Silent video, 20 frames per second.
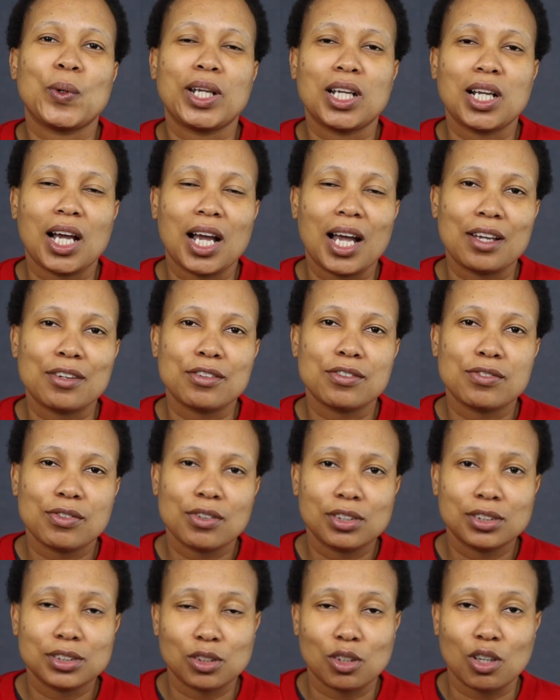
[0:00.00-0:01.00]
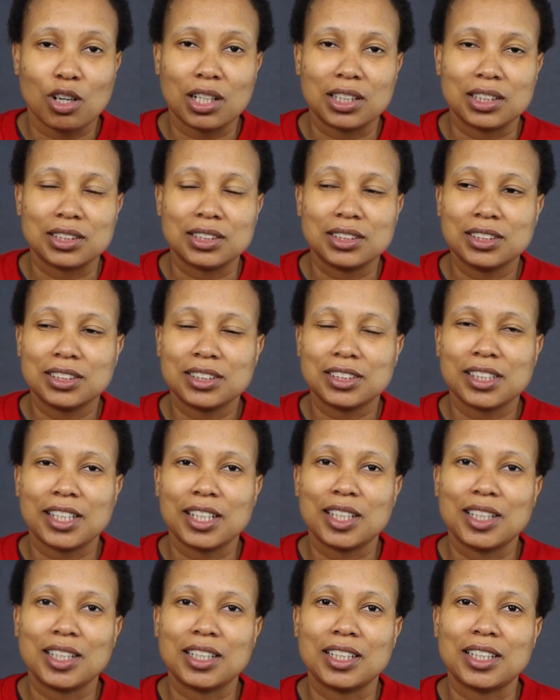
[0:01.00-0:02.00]
when I first got
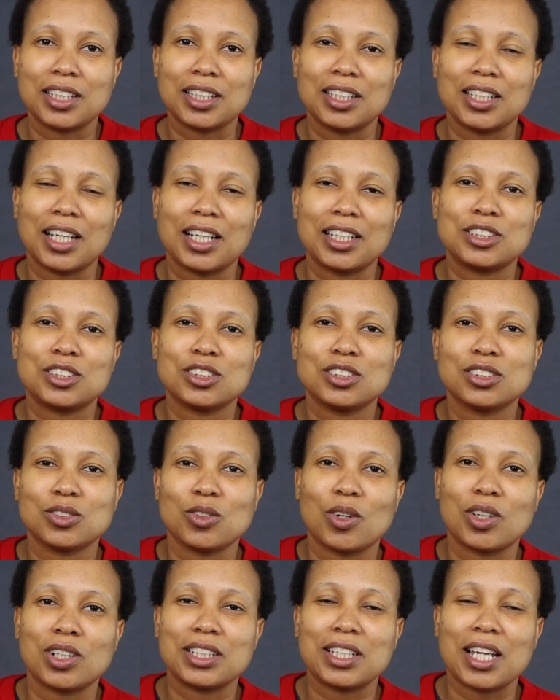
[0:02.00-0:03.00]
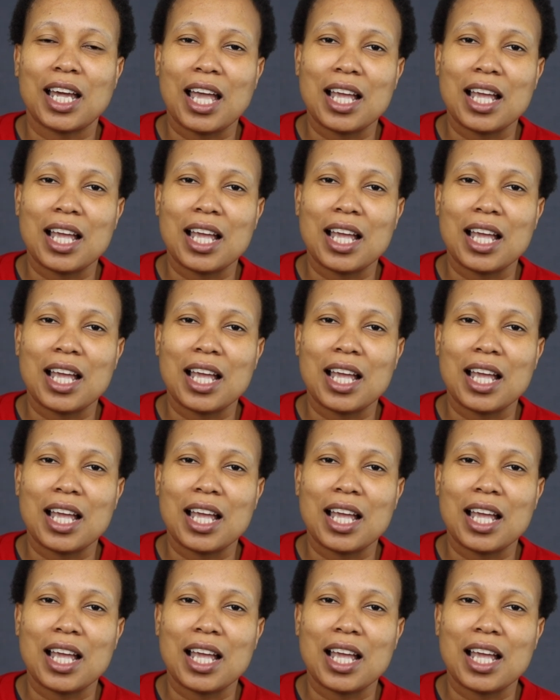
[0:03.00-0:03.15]
I just got it